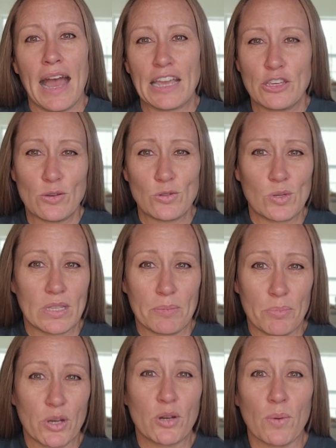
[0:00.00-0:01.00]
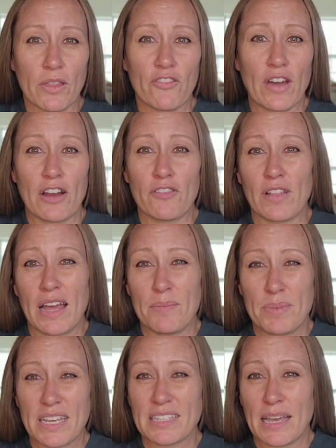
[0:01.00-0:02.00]
I usually book with Firefly
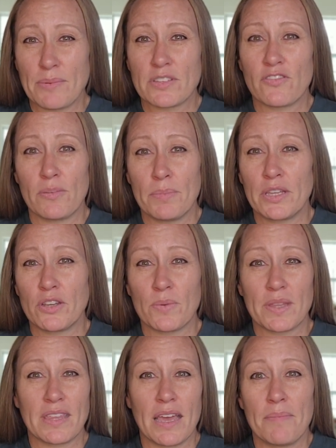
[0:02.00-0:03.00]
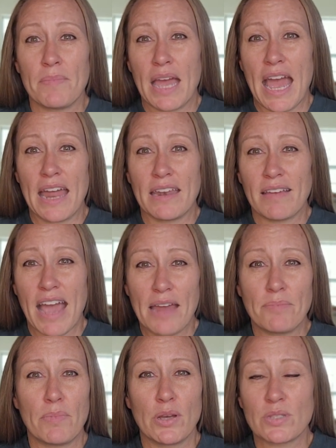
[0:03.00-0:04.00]
because I was familiar with them and
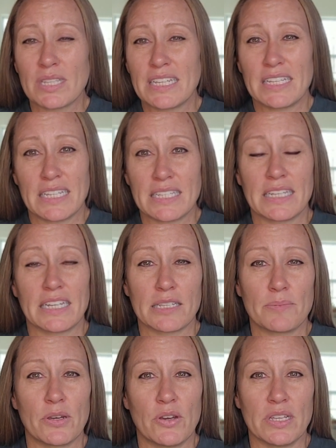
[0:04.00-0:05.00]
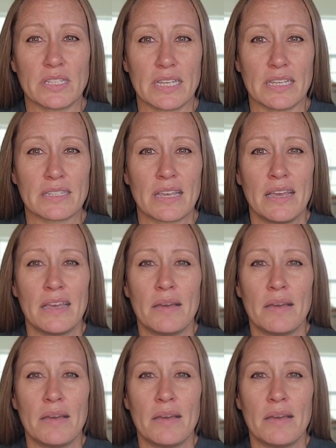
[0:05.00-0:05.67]
had mostly decent experiences.